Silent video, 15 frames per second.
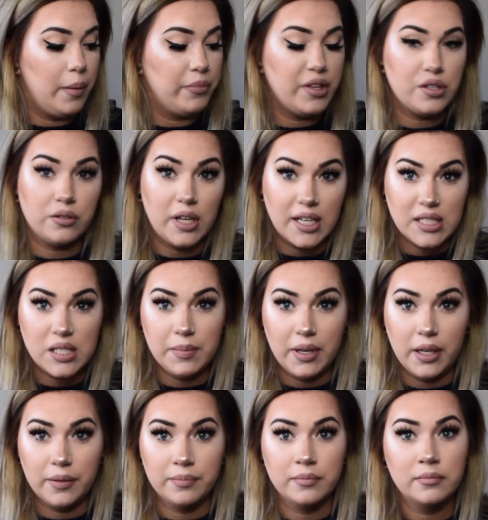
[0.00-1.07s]
These are next to
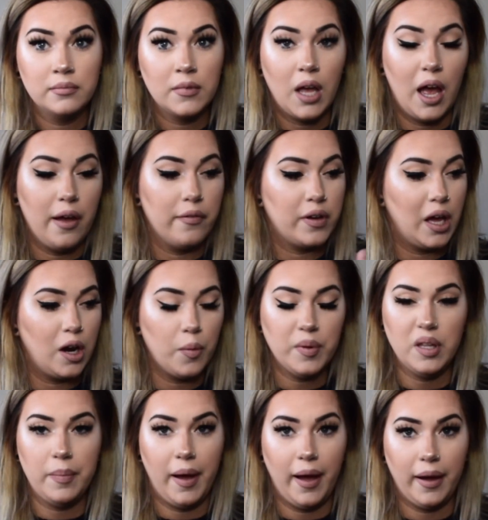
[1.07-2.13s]
me. I have cut open
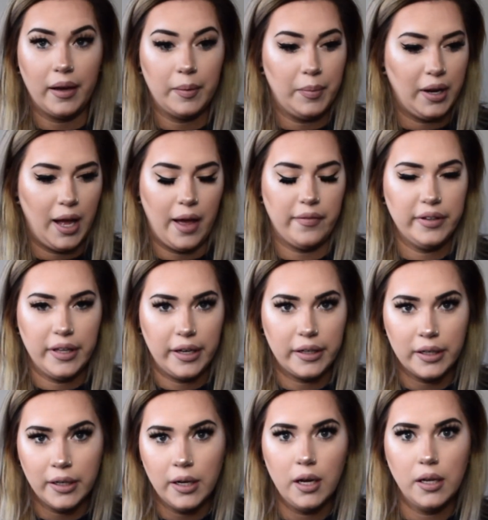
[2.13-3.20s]
the bag, but I
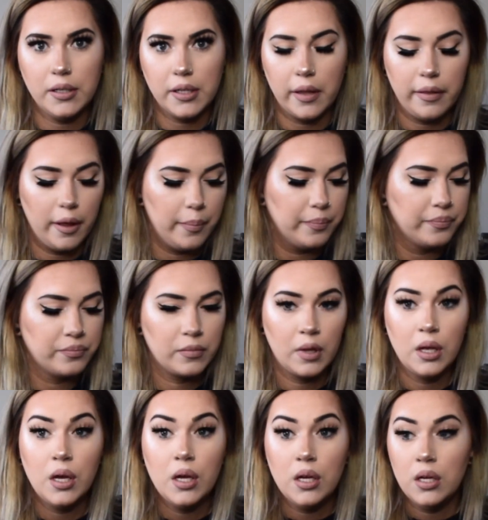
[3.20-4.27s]
haven't undone them.
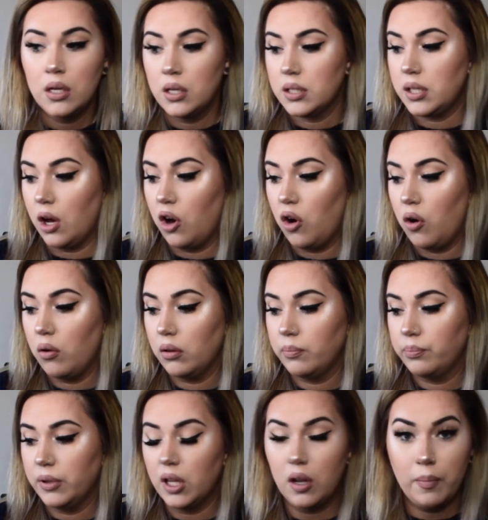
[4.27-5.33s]
So,
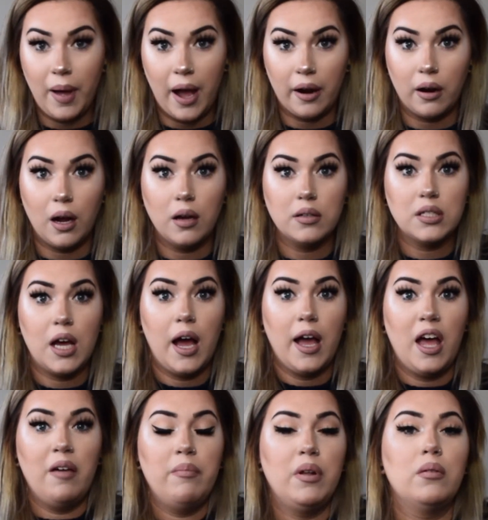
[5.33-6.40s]
little background. I
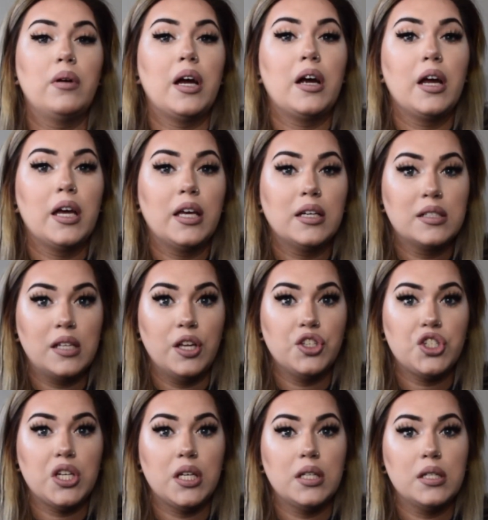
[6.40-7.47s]
have been wearing
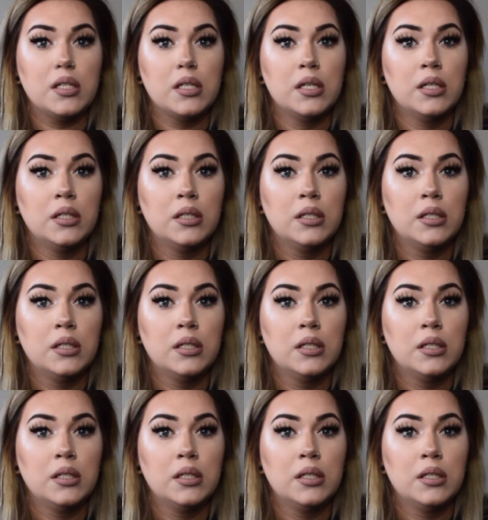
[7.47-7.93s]
extensions,